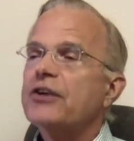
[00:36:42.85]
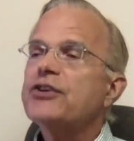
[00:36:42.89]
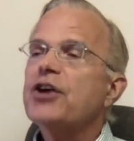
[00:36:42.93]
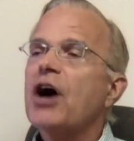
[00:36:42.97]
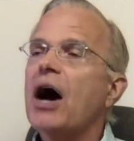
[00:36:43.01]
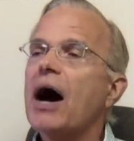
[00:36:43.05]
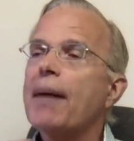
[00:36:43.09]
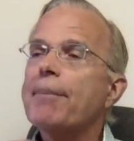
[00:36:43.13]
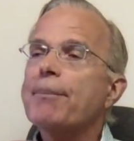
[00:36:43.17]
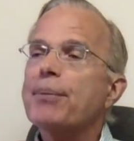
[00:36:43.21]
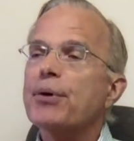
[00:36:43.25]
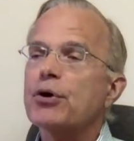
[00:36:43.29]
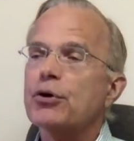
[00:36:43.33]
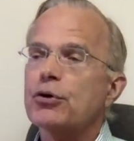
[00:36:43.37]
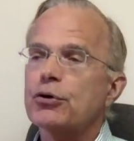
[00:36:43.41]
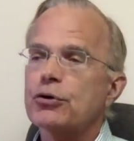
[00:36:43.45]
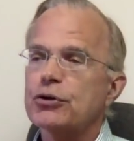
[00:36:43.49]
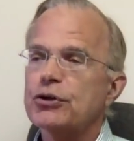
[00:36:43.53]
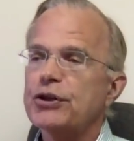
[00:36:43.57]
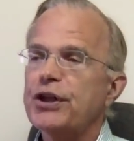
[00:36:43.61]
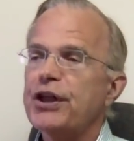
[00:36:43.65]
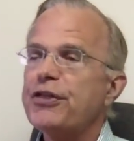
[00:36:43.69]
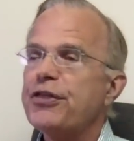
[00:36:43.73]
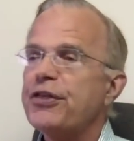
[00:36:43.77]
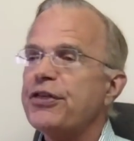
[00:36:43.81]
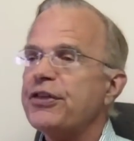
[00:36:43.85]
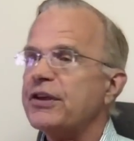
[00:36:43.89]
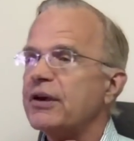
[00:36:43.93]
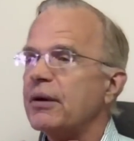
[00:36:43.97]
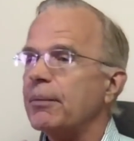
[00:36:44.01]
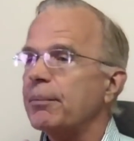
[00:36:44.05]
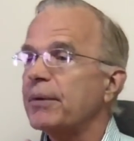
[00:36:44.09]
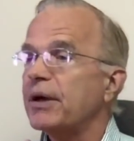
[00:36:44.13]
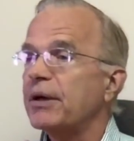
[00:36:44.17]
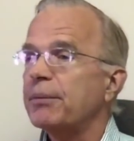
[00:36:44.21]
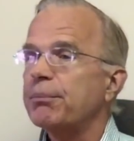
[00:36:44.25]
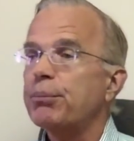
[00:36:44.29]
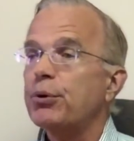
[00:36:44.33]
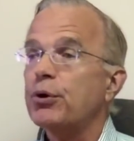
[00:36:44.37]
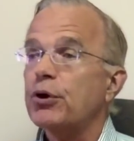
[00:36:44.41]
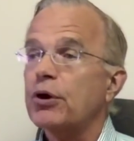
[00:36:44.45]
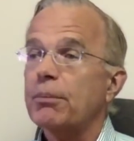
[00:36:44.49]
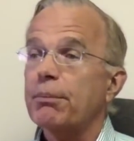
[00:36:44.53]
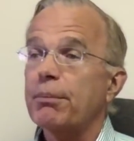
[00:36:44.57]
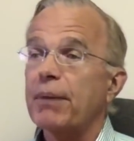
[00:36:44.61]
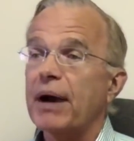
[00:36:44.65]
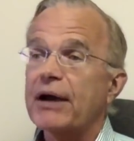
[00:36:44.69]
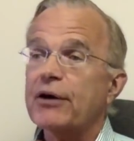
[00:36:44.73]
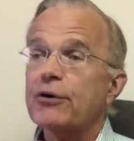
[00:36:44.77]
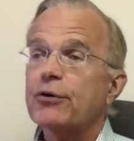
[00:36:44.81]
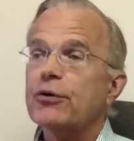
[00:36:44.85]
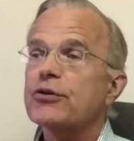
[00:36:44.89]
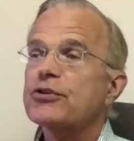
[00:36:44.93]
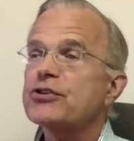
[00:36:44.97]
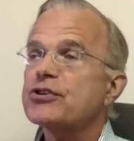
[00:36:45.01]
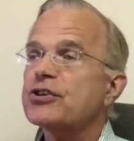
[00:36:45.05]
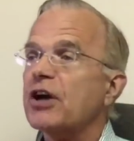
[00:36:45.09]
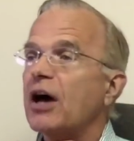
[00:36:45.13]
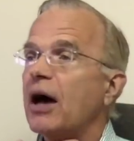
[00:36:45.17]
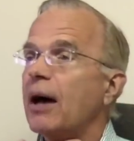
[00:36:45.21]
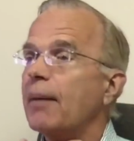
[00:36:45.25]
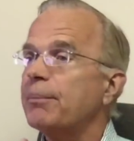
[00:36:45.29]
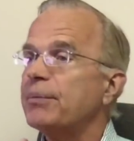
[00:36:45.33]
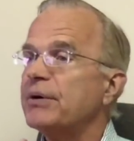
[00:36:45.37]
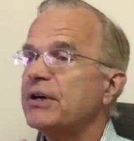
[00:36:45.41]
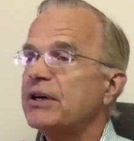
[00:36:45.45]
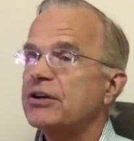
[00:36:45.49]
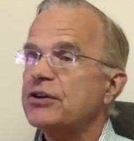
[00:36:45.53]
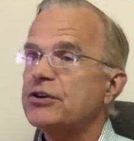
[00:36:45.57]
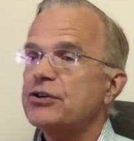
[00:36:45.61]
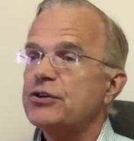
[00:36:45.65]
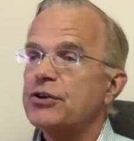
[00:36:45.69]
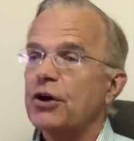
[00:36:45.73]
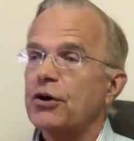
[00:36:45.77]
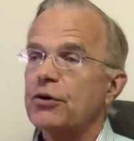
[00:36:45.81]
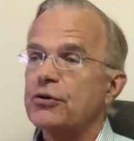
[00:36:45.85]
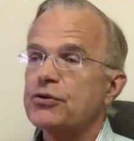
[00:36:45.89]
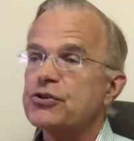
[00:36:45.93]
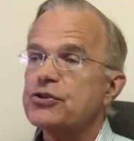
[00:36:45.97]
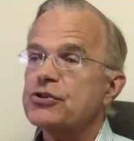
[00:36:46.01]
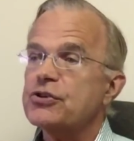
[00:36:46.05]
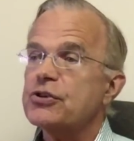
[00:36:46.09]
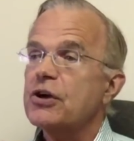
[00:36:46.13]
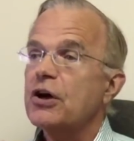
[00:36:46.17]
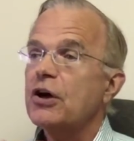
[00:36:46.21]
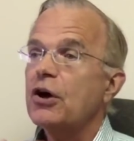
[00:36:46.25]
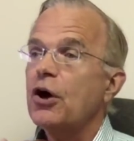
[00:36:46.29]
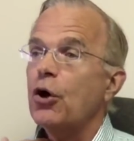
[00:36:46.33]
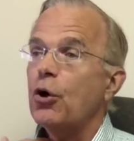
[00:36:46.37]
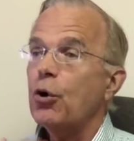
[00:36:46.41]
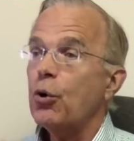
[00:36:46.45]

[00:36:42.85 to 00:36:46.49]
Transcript: Topical lithium and put a microscopic dose,